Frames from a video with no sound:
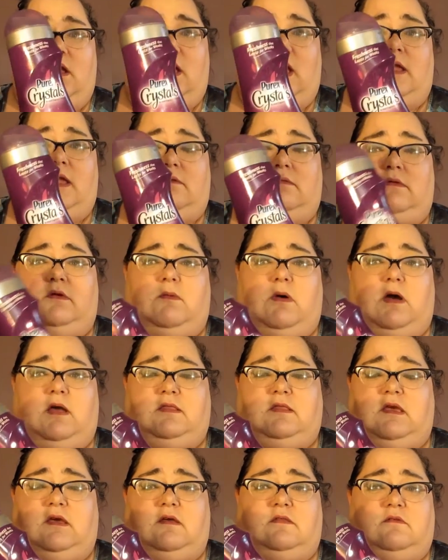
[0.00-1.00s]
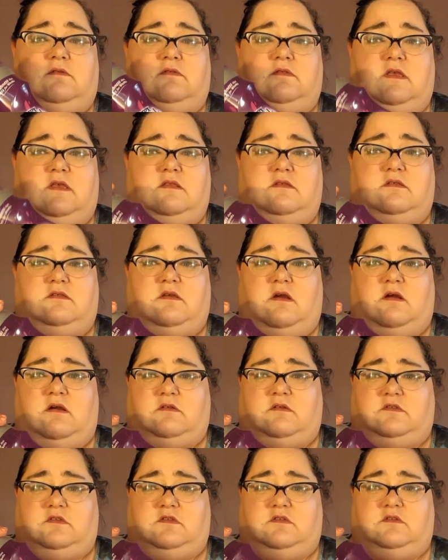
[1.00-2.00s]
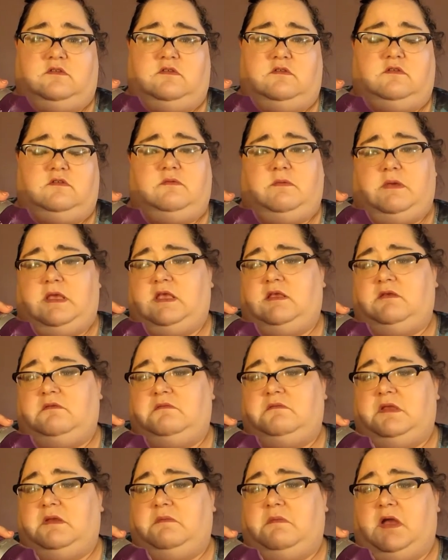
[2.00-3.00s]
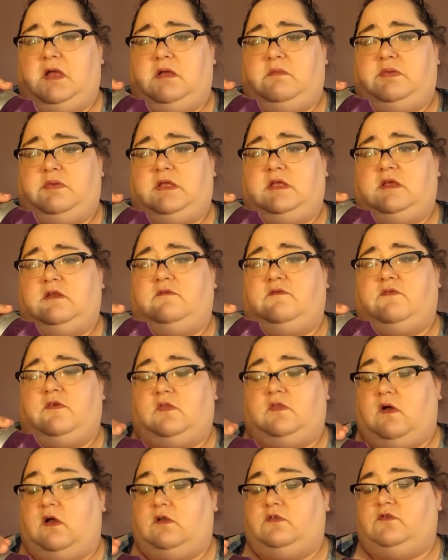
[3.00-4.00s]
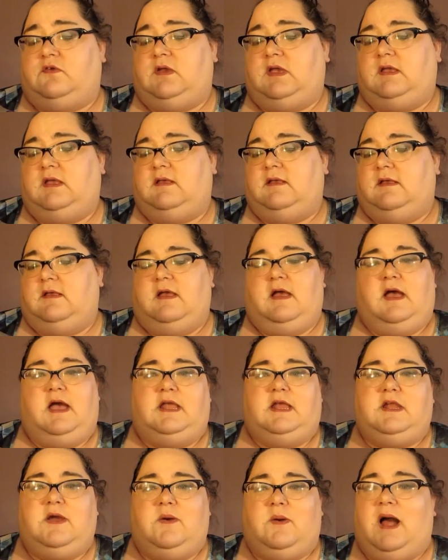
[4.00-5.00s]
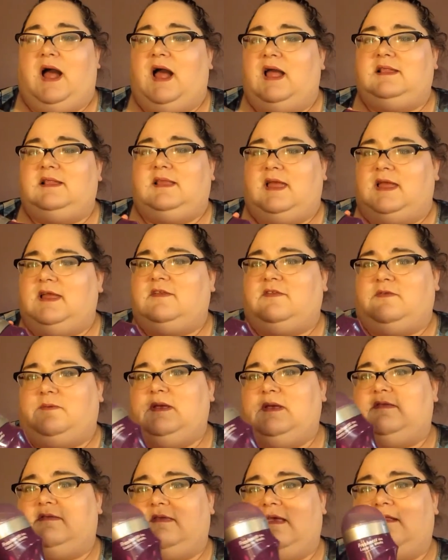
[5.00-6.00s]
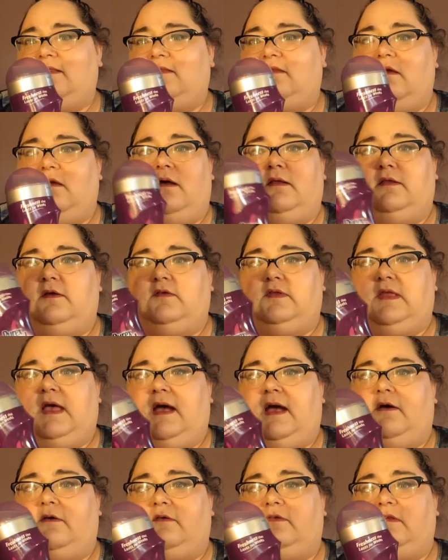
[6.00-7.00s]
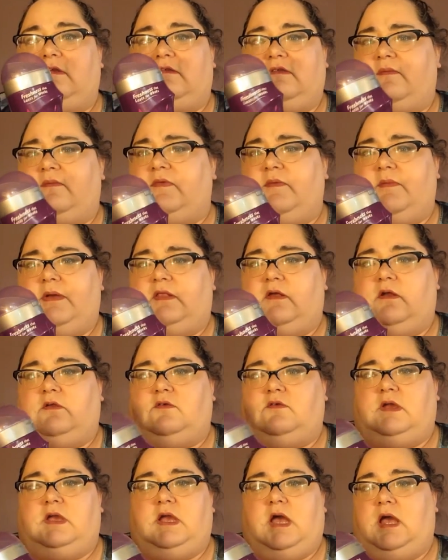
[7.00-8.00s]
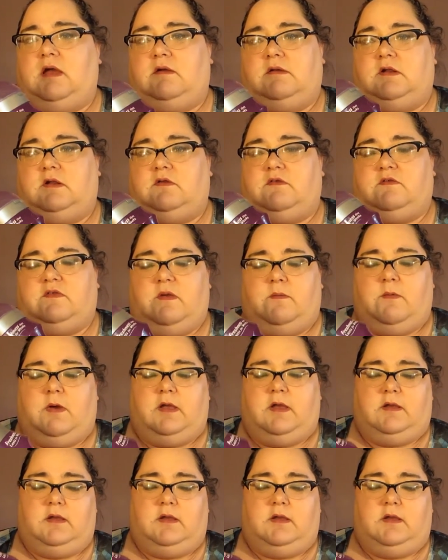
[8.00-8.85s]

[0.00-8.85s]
I don't know why the other scents are just too sweet, in my opinion, for laundry. I know I like sweet scents all over the house, except in my laundry. I don't understand why.